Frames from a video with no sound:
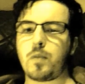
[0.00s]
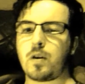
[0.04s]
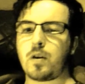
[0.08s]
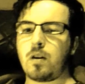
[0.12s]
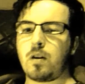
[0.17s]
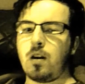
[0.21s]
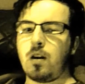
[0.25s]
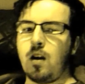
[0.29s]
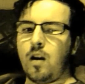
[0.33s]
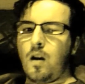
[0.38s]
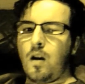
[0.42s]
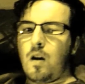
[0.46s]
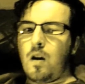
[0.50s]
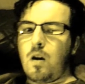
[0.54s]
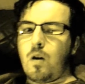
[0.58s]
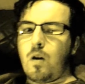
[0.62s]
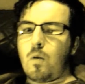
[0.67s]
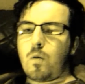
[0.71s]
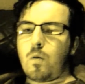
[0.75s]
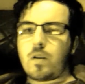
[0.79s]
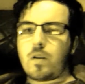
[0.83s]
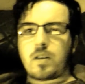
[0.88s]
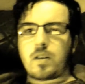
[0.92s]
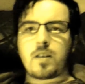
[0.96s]
But
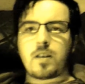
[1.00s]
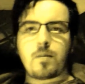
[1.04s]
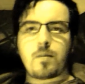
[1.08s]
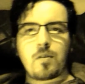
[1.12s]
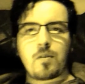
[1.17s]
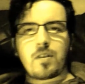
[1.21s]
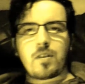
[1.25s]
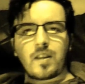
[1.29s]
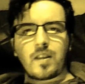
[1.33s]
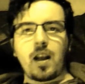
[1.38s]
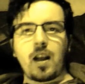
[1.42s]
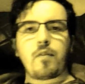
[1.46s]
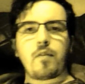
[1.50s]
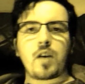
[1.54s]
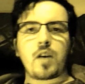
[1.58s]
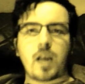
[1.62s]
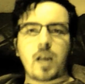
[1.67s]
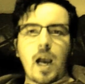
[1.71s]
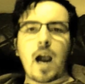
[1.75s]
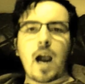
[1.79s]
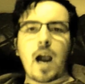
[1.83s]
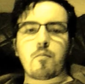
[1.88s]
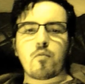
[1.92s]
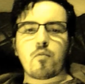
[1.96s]
when it seems like David
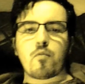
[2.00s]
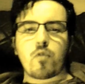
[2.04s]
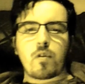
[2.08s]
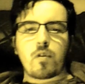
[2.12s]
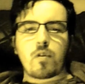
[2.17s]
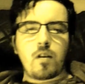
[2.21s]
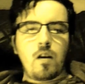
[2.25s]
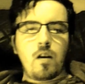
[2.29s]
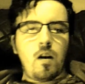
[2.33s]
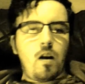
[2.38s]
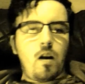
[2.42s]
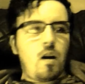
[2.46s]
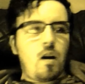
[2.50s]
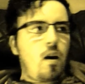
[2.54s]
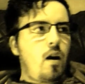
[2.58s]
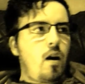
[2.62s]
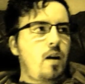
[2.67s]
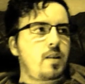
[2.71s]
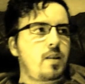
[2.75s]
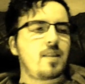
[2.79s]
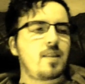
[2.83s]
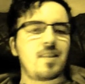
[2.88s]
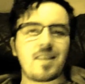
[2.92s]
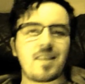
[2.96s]
Cameron
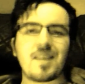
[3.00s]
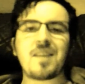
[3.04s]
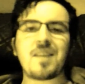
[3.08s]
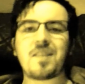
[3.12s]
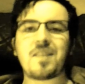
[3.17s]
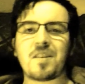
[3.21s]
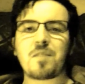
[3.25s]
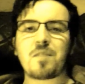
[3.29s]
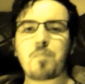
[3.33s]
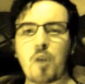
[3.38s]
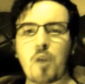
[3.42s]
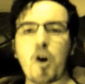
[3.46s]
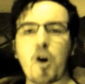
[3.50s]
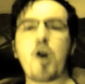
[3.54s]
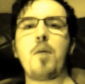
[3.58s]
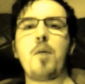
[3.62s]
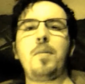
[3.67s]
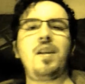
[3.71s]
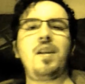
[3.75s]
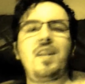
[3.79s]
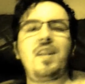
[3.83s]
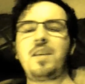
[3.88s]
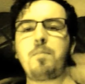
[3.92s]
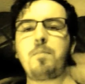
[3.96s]
has his scissors
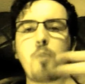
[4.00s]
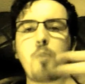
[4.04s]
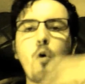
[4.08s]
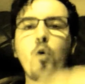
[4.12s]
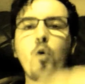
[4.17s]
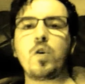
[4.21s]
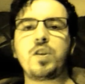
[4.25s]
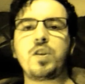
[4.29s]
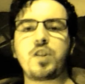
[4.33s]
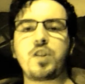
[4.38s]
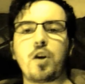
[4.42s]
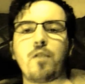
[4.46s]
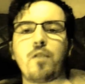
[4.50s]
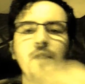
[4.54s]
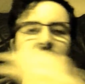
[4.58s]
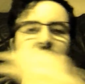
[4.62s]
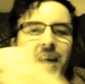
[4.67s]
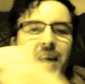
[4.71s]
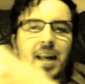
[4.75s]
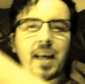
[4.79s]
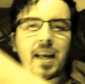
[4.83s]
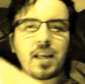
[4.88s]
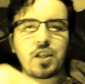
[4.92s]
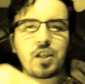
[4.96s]
permanently poised over the
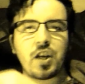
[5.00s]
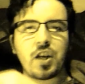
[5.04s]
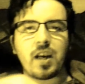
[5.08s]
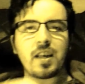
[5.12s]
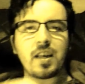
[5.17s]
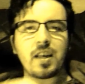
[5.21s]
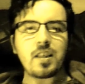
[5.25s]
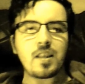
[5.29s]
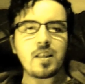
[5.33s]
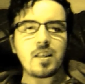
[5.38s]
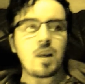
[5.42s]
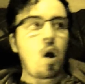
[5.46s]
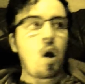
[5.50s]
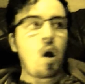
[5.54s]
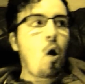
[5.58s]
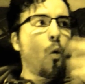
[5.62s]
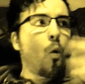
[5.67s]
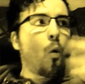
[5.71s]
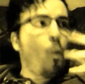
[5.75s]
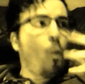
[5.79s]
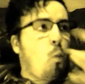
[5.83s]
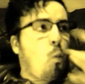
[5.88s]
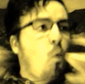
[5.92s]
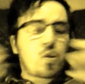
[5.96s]
NHS,
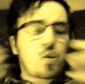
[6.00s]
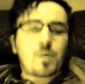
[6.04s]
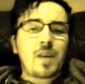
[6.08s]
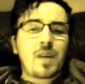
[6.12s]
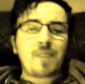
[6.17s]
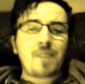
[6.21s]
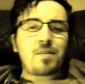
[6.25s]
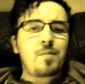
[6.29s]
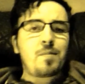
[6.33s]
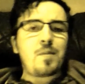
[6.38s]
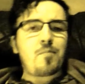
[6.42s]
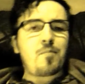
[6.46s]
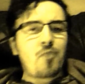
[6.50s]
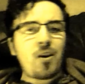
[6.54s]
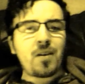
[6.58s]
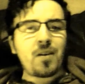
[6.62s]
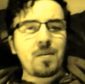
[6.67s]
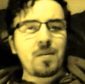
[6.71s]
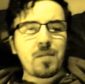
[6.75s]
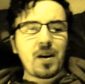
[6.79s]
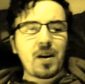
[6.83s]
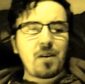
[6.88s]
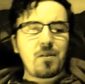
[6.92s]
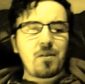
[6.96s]
what do we have to be
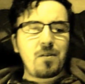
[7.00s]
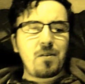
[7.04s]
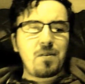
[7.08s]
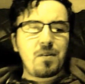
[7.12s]
proud about?